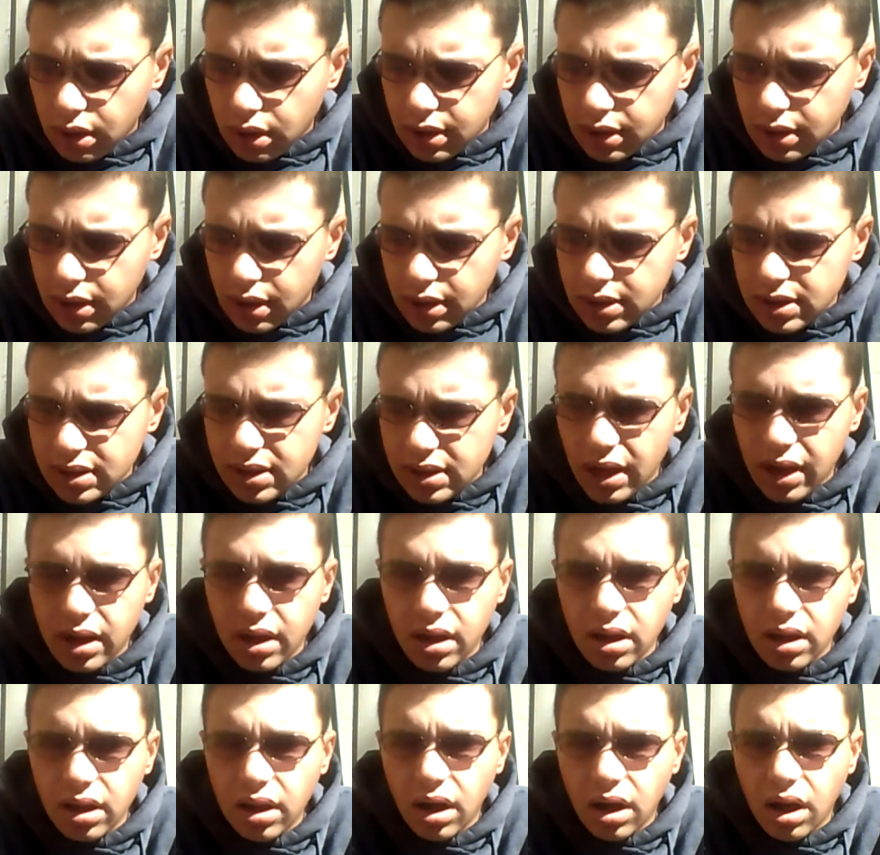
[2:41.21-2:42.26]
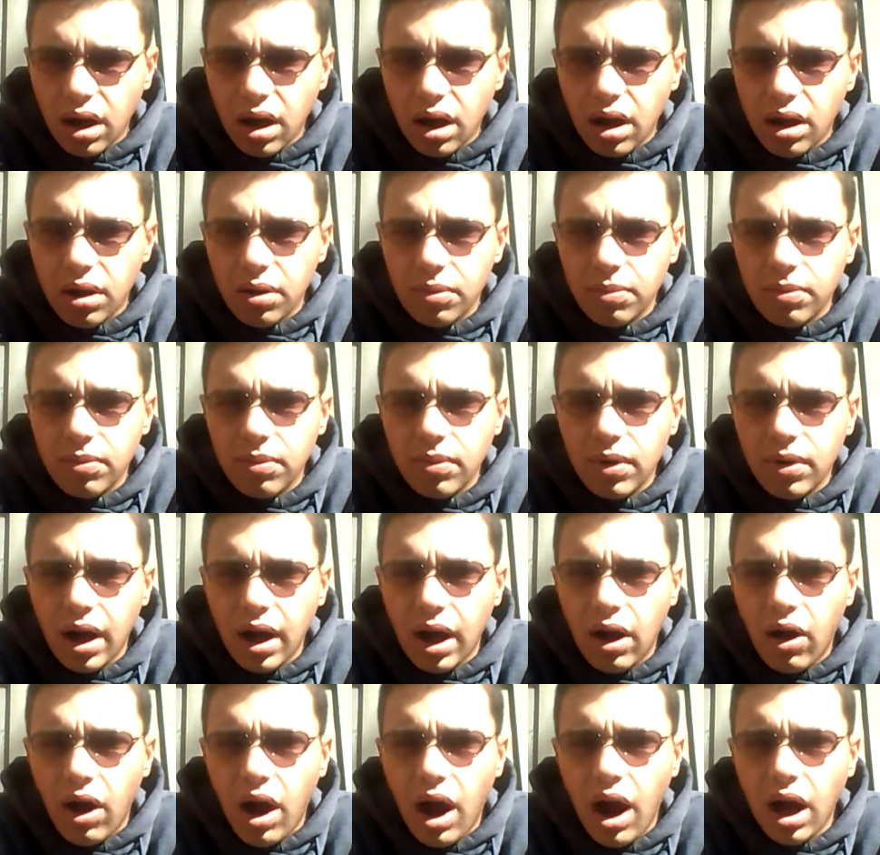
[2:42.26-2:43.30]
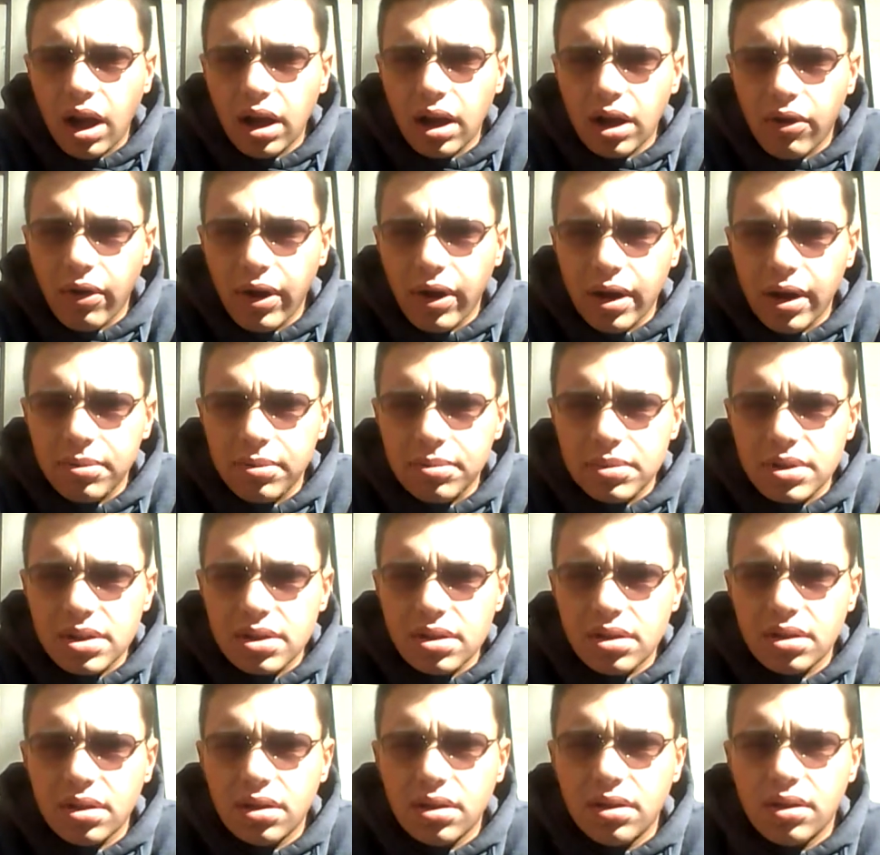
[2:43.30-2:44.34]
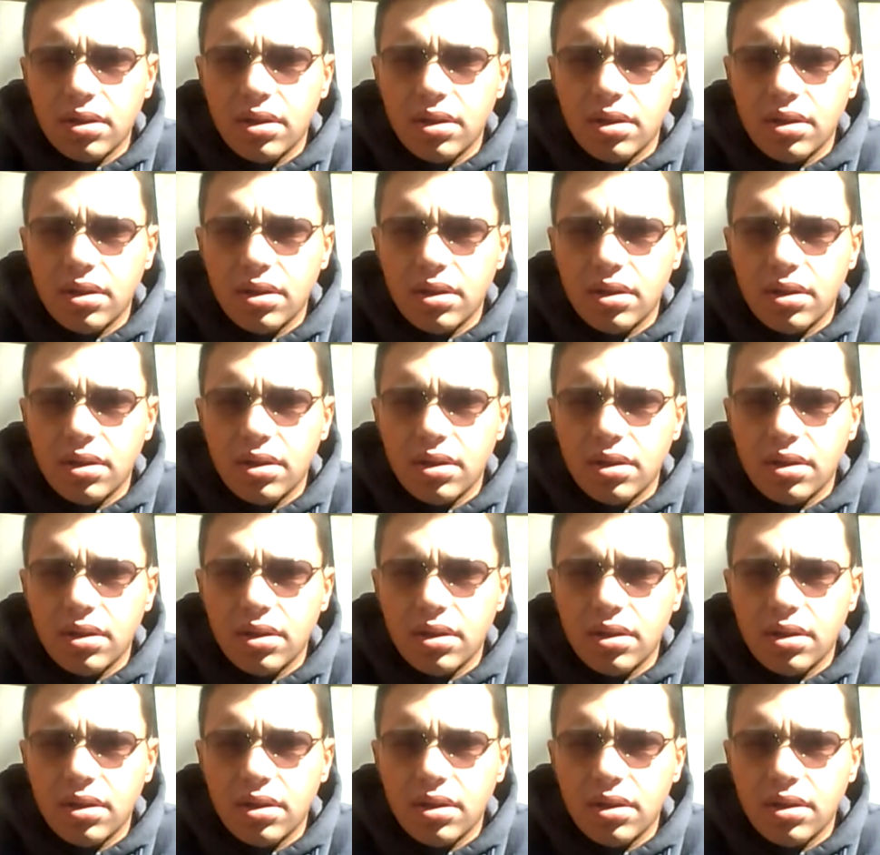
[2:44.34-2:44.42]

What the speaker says: let's take how holograms